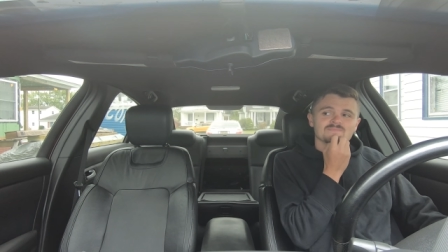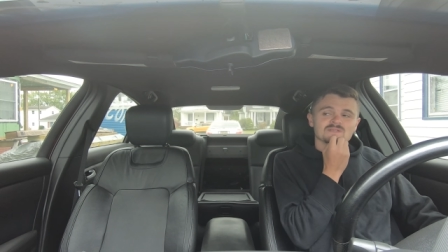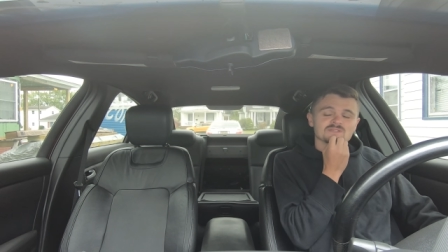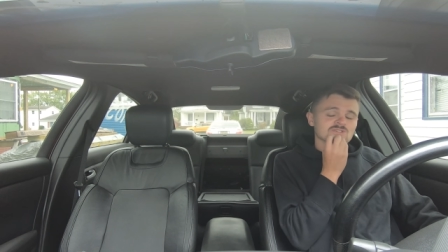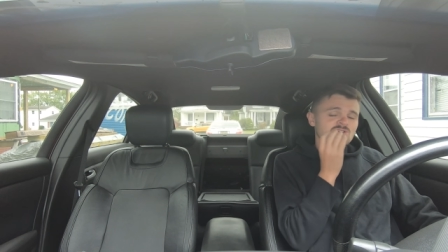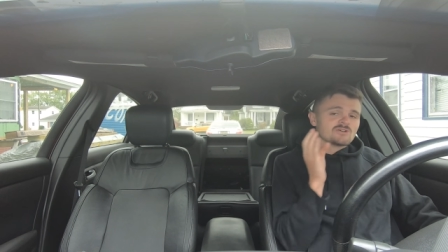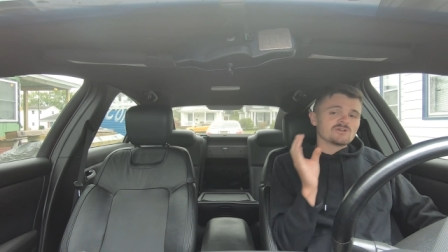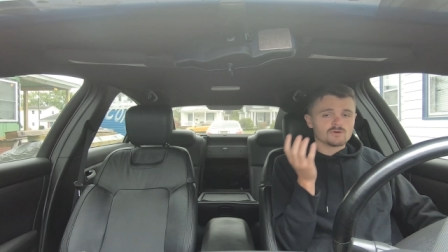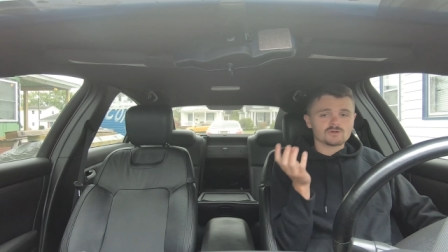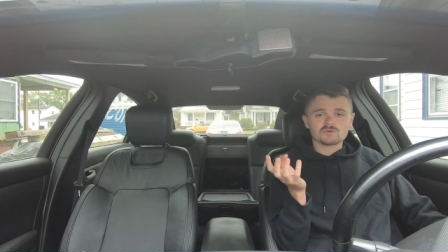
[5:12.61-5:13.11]

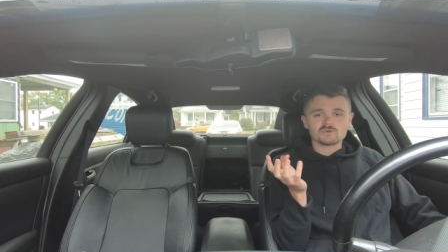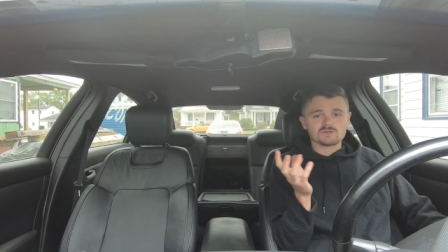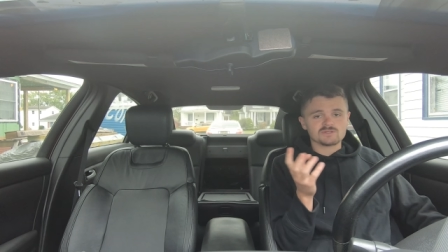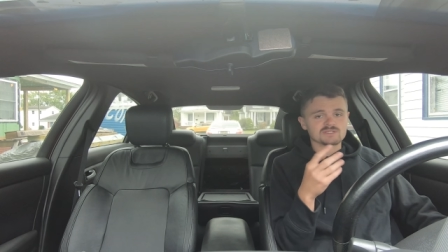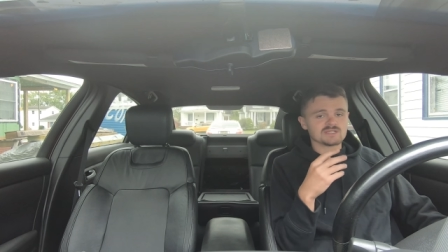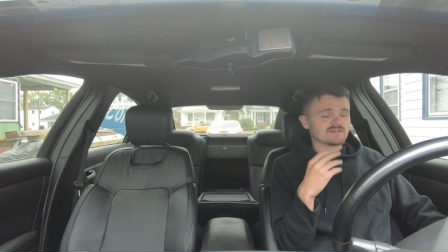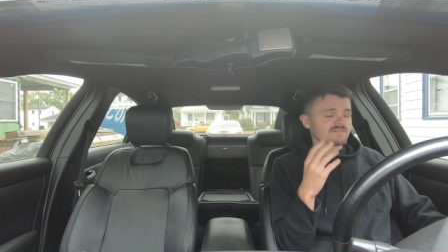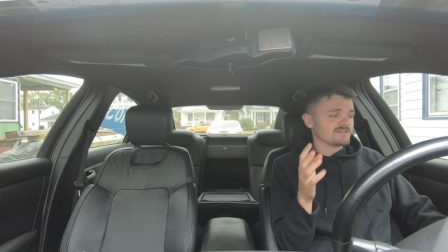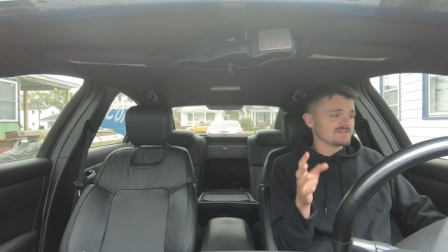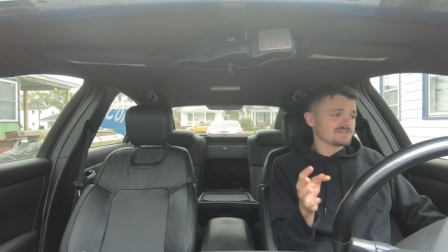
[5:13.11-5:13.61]
It's
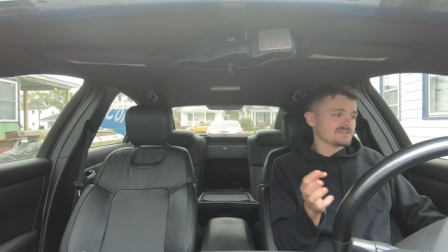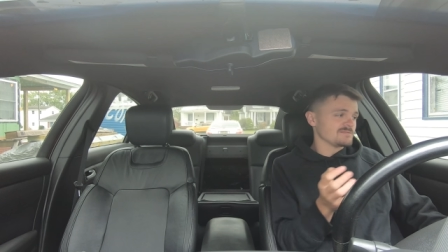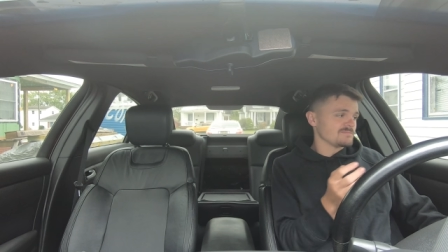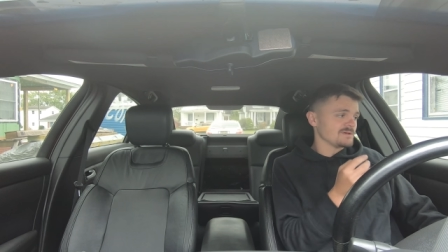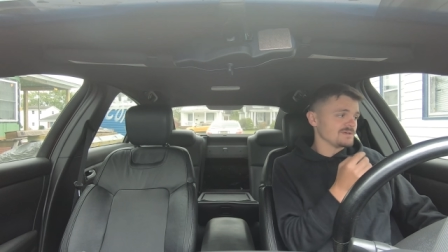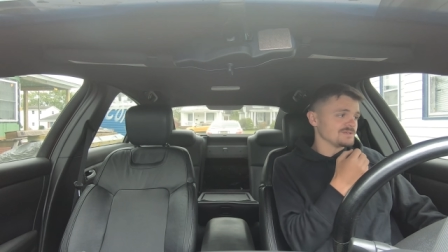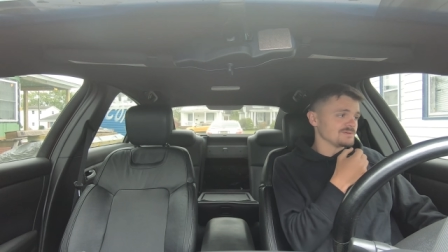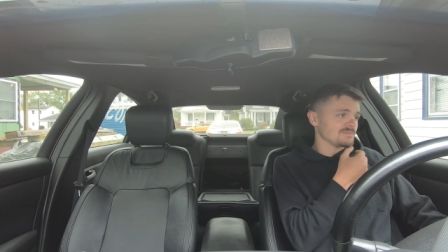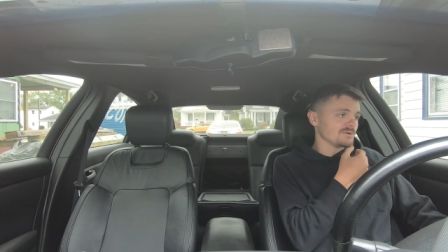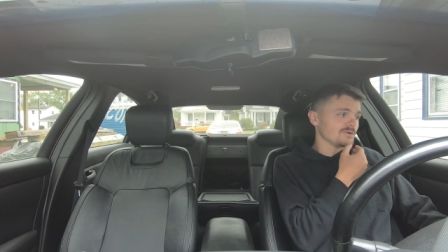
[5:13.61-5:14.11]
427. It's an
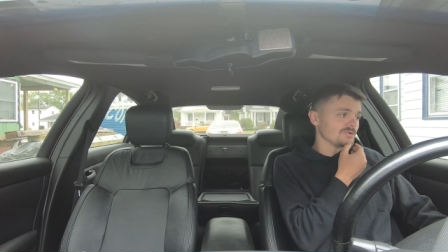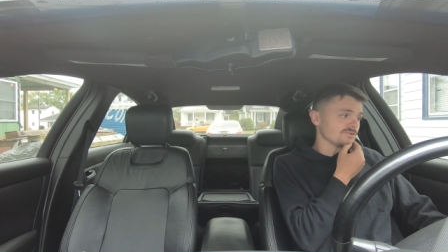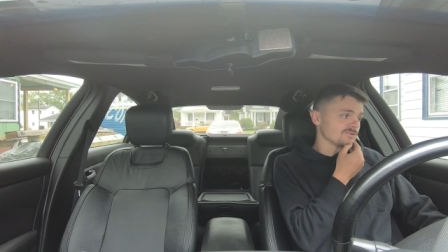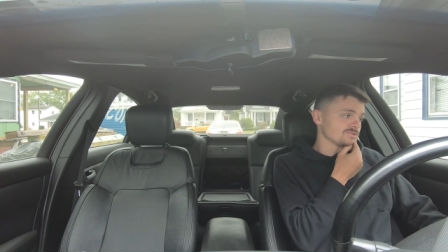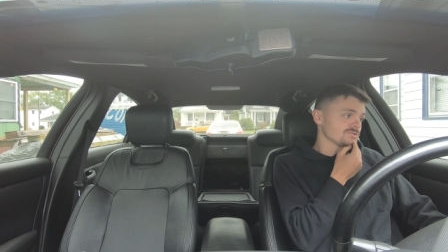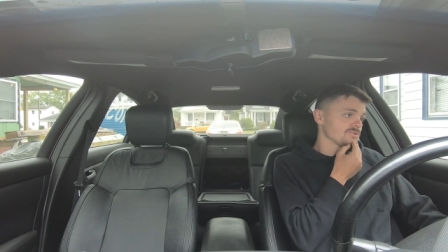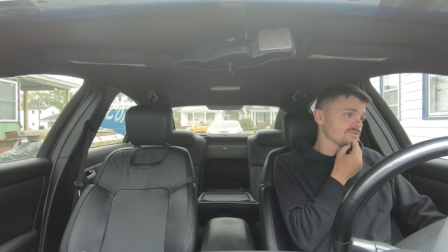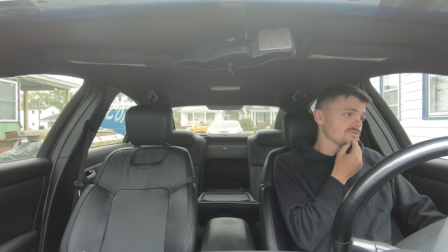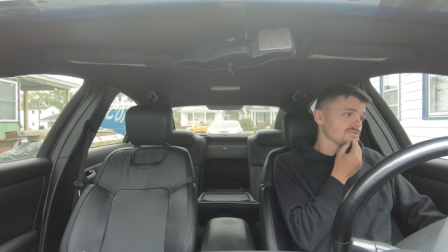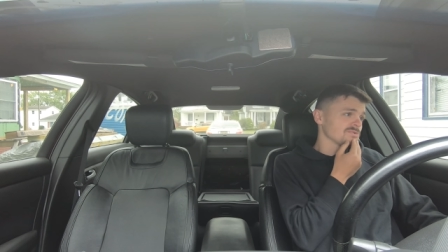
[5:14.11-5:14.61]
amazing motor
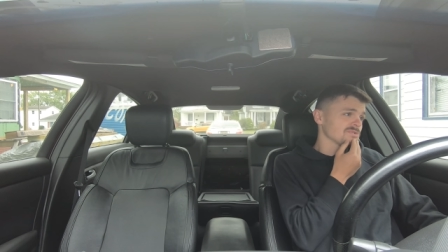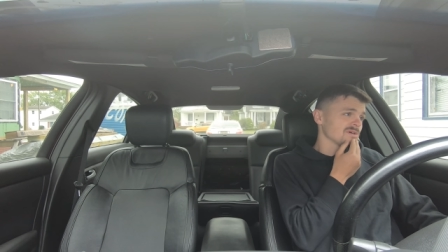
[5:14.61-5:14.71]
too.